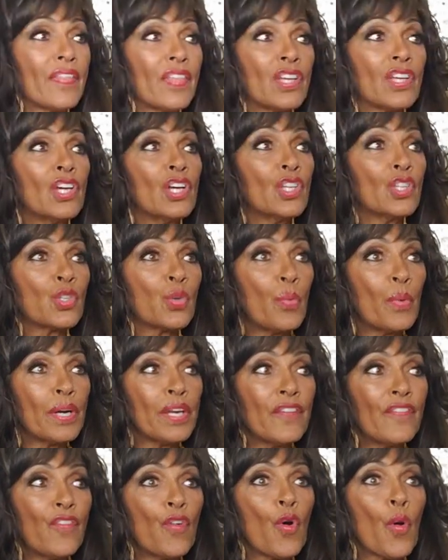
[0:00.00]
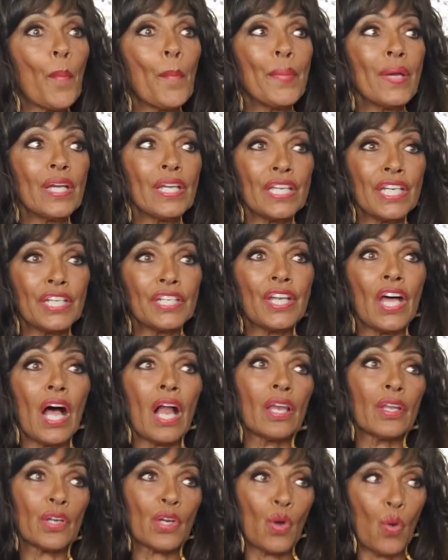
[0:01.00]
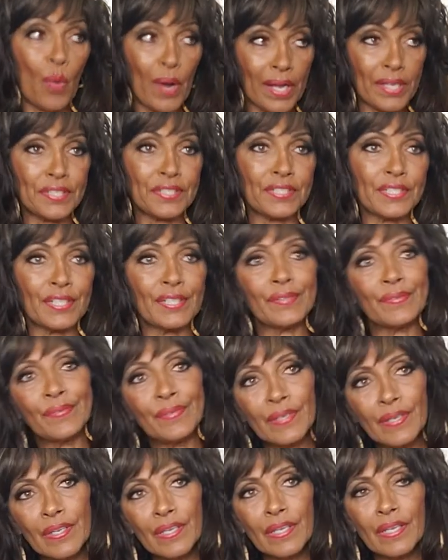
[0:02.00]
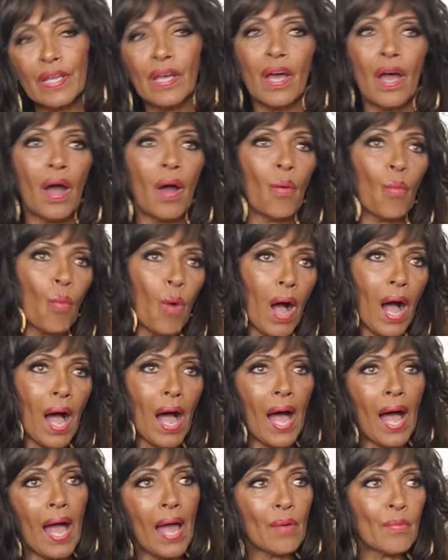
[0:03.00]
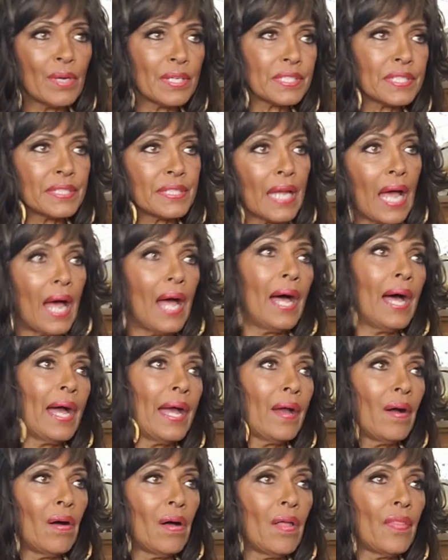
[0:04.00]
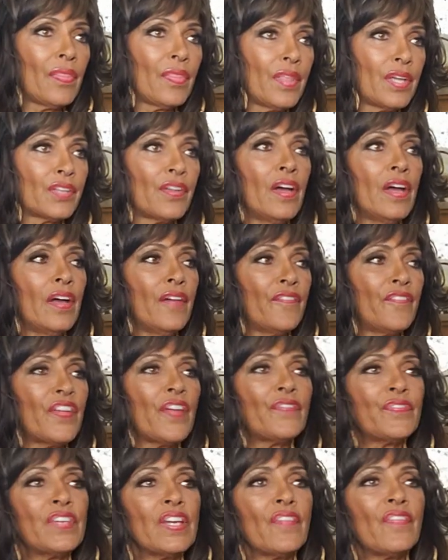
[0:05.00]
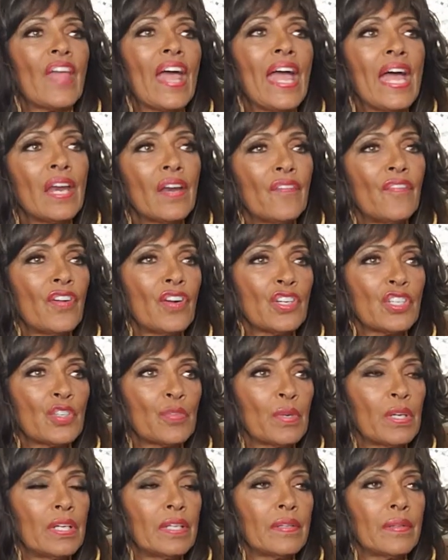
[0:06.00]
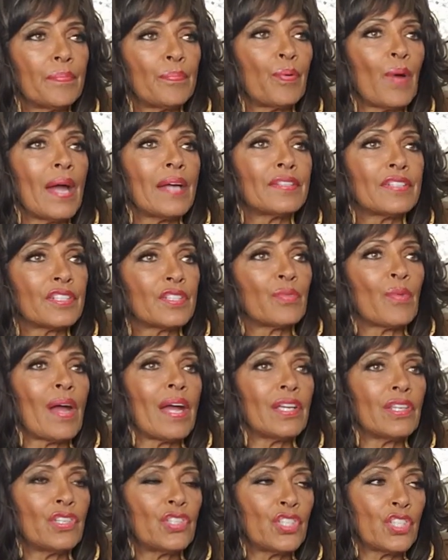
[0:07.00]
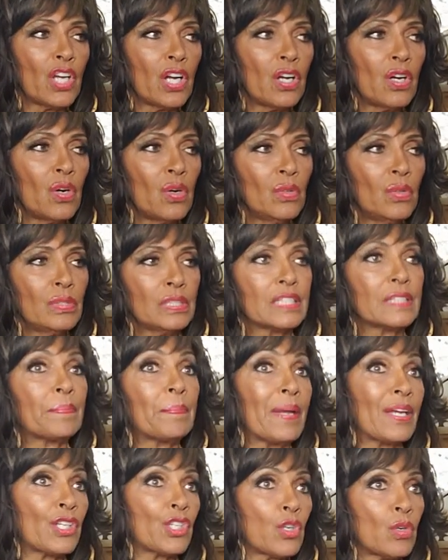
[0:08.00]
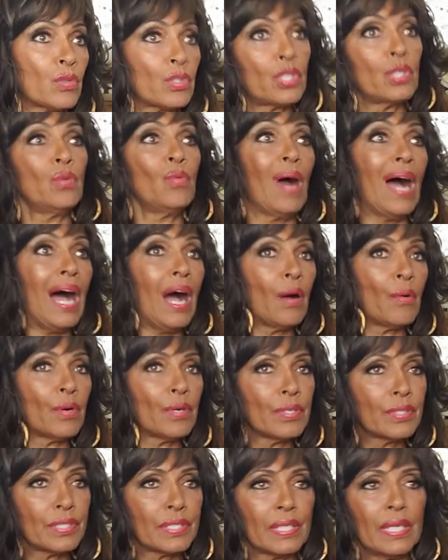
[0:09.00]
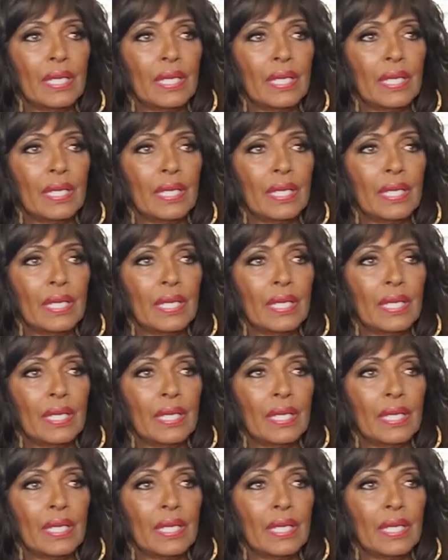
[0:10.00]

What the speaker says: the $24 million question. Why wasn't I on the 50th anniversary Price is Right show, special 2 hours?